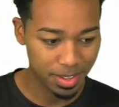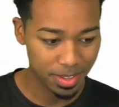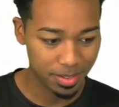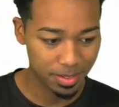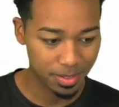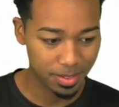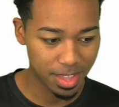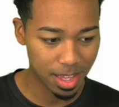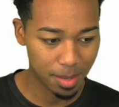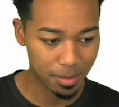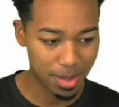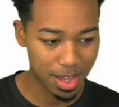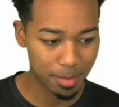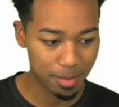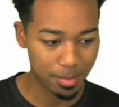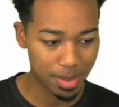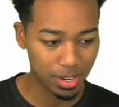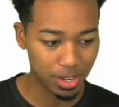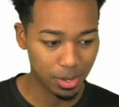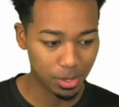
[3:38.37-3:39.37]
Not behind my
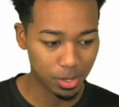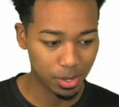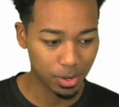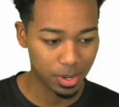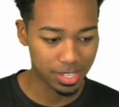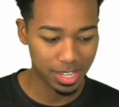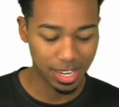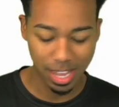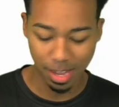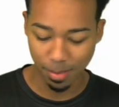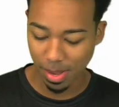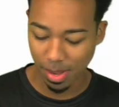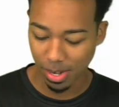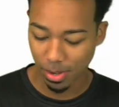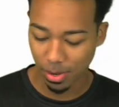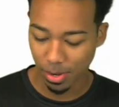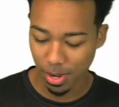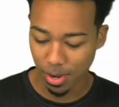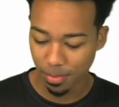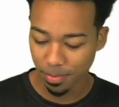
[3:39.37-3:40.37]
logo, because I like my
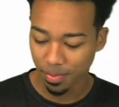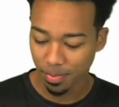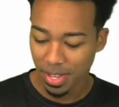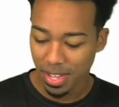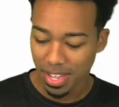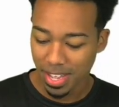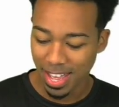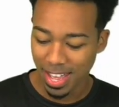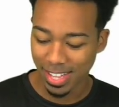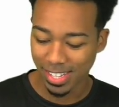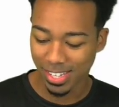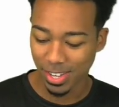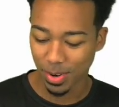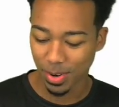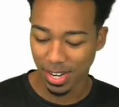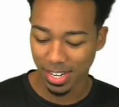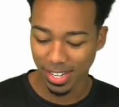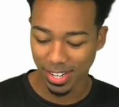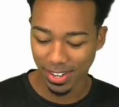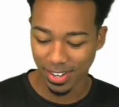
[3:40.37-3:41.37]
logo. And so we're
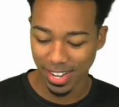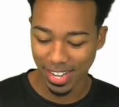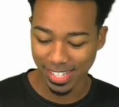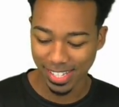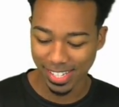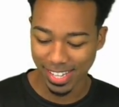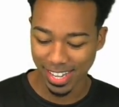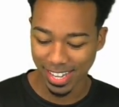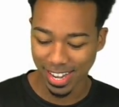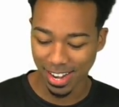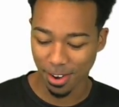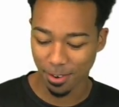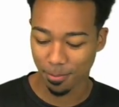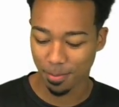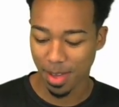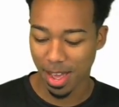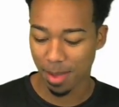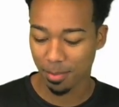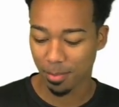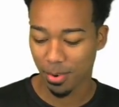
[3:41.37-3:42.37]
gonna go ahead and take care of
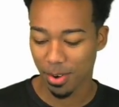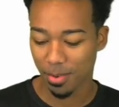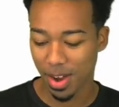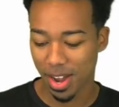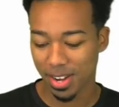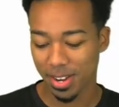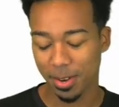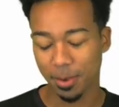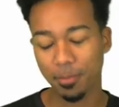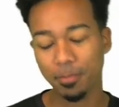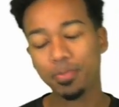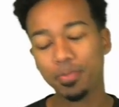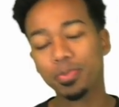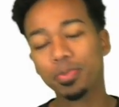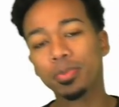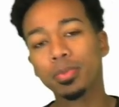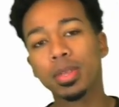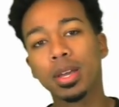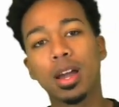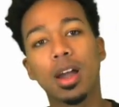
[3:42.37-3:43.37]
bad boy right here.
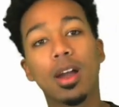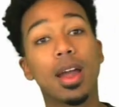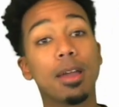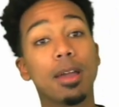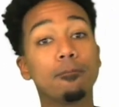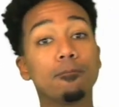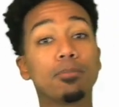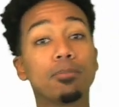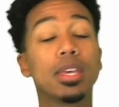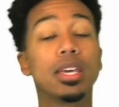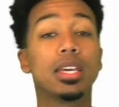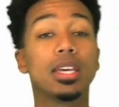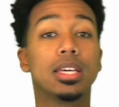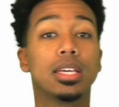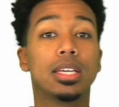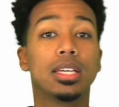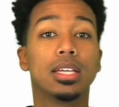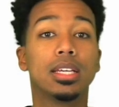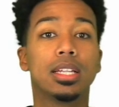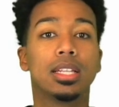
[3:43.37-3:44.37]
All right,
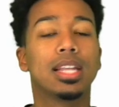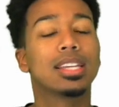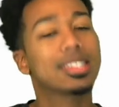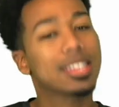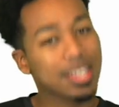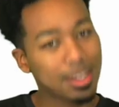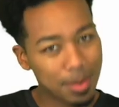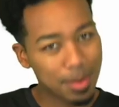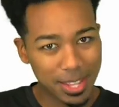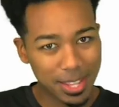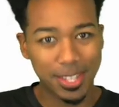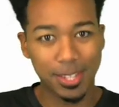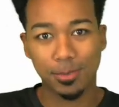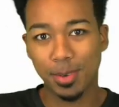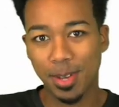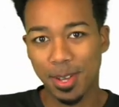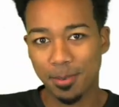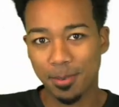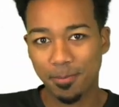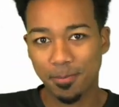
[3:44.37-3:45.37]
let's think about it this way.
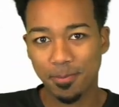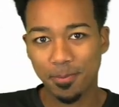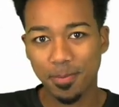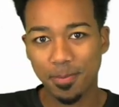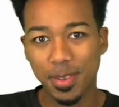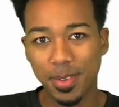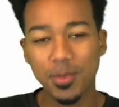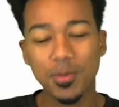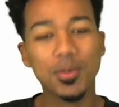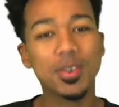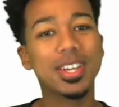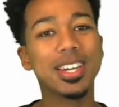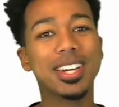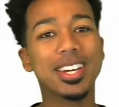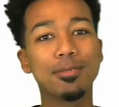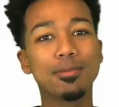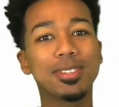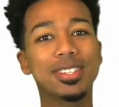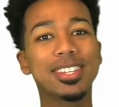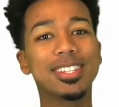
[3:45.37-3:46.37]
When it comes
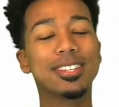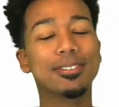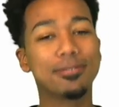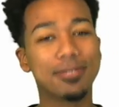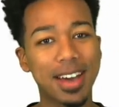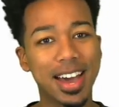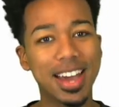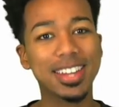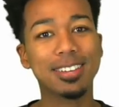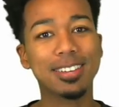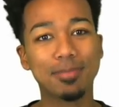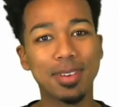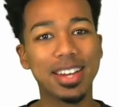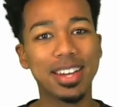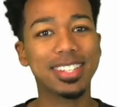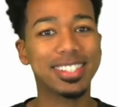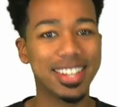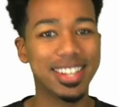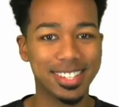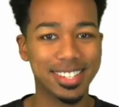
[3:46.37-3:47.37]
to dividing by
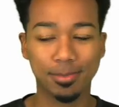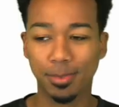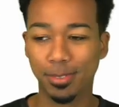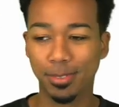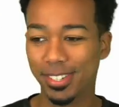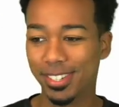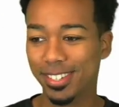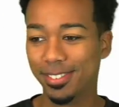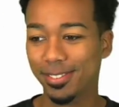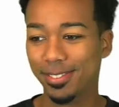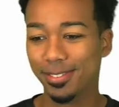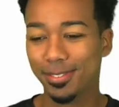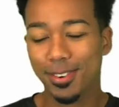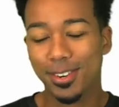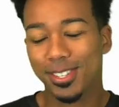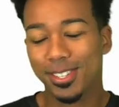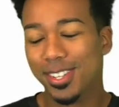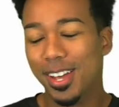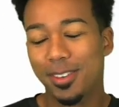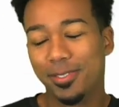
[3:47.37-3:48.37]
decimals, first
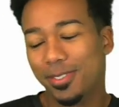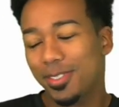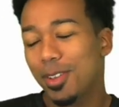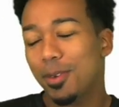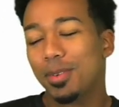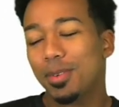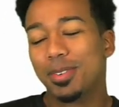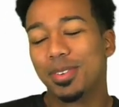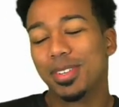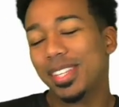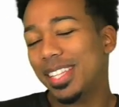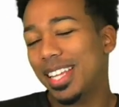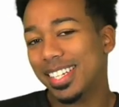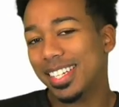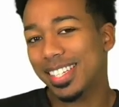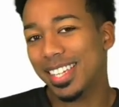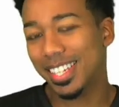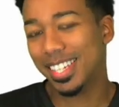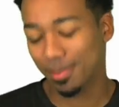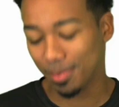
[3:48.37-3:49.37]
off, nobody really likes
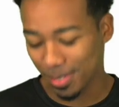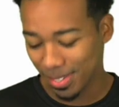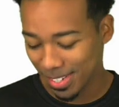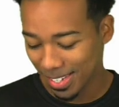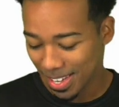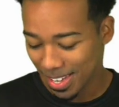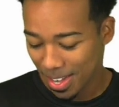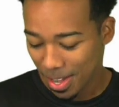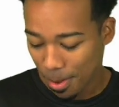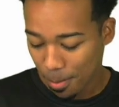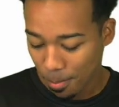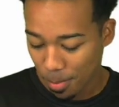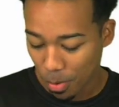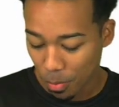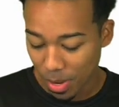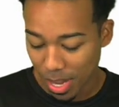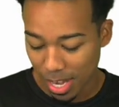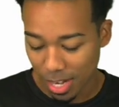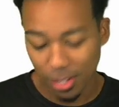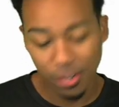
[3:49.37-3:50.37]
decimals, but we
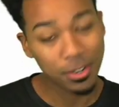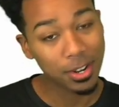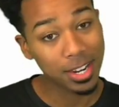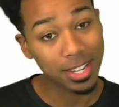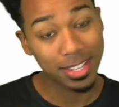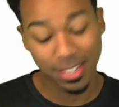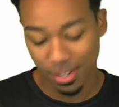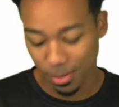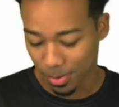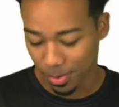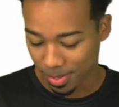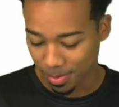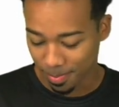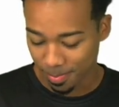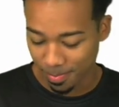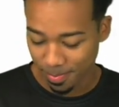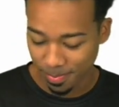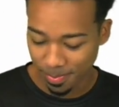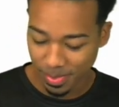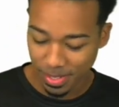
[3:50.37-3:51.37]
gotta learn how to deal with them.
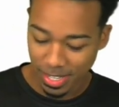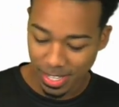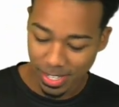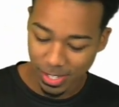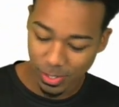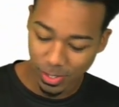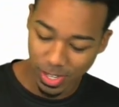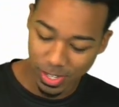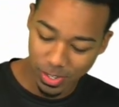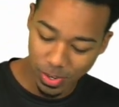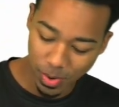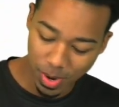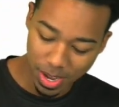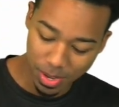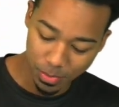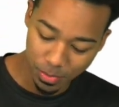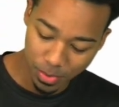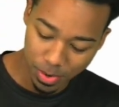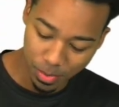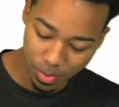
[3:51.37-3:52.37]
So let's go ahead and
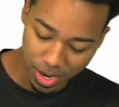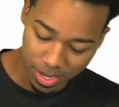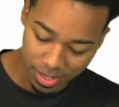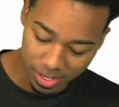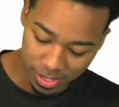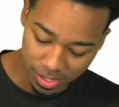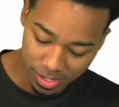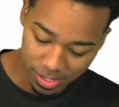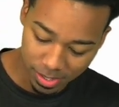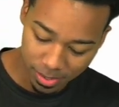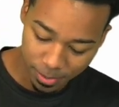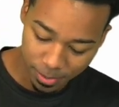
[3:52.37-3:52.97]
rewrite this.